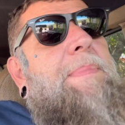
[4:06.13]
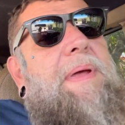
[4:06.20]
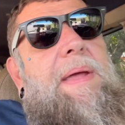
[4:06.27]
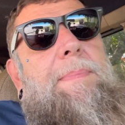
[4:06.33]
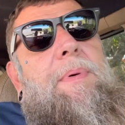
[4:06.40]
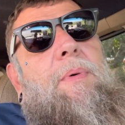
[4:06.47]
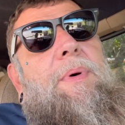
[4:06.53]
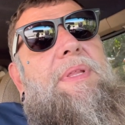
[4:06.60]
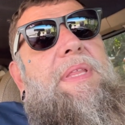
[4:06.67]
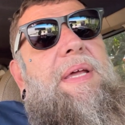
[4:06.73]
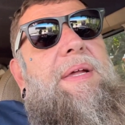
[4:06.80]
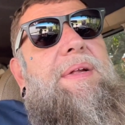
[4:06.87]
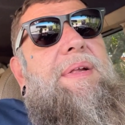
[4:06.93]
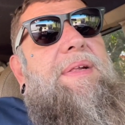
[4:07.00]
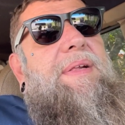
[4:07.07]
people with
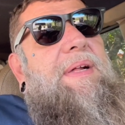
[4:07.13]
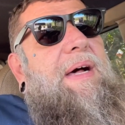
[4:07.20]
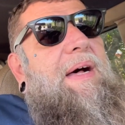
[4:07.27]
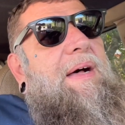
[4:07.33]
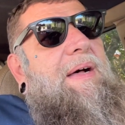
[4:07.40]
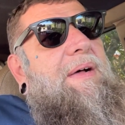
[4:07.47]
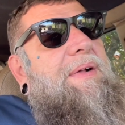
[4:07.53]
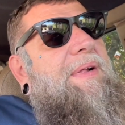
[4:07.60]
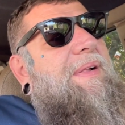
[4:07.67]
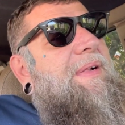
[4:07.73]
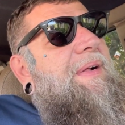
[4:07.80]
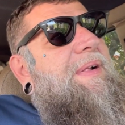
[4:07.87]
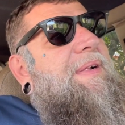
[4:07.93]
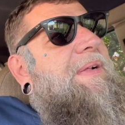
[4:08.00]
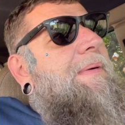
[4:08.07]
these uh,
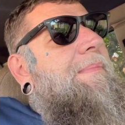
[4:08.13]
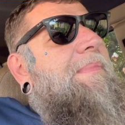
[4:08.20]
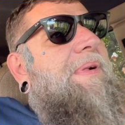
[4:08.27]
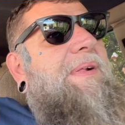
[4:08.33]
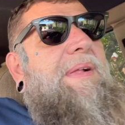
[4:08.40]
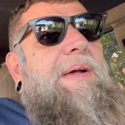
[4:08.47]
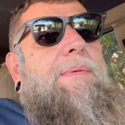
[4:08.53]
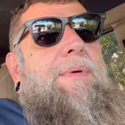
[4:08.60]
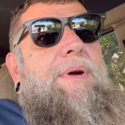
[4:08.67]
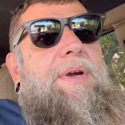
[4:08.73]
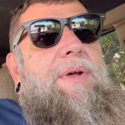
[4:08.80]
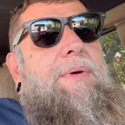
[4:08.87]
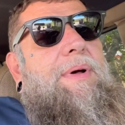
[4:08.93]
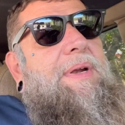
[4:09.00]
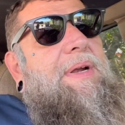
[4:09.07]
systems that were
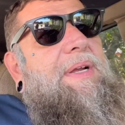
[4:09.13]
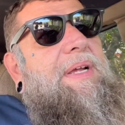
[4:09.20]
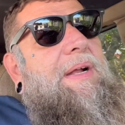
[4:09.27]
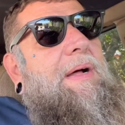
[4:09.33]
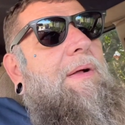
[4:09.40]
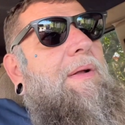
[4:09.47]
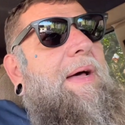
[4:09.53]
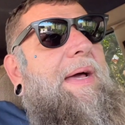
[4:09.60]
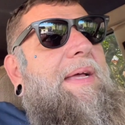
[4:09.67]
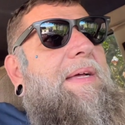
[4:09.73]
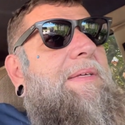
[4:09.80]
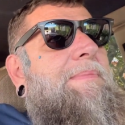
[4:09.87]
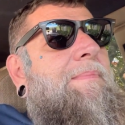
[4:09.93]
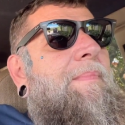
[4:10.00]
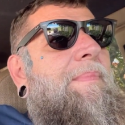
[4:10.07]
doing you know like
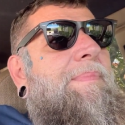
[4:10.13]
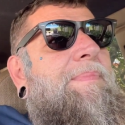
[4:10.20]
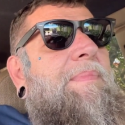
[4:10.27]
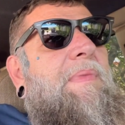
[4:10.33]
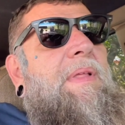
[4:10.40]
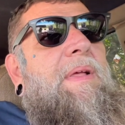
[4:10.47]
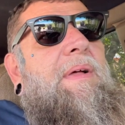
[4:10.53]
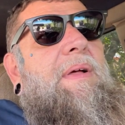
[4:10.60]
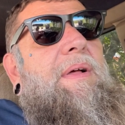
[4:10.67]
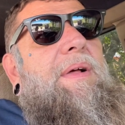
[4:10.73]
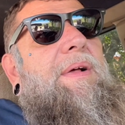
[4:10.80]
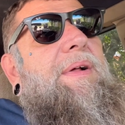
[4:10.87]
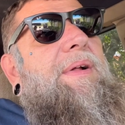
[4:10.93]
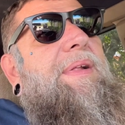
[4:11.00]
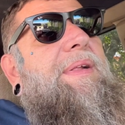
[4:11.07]

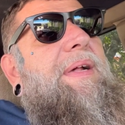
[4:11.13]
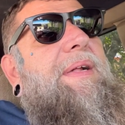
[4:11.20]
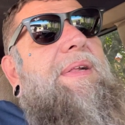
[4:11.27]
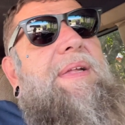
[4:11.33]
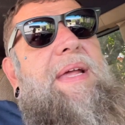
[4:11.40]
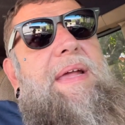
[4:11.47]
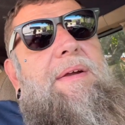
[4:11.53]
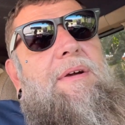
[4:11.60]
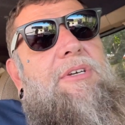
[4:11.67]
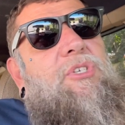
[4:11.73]
16 or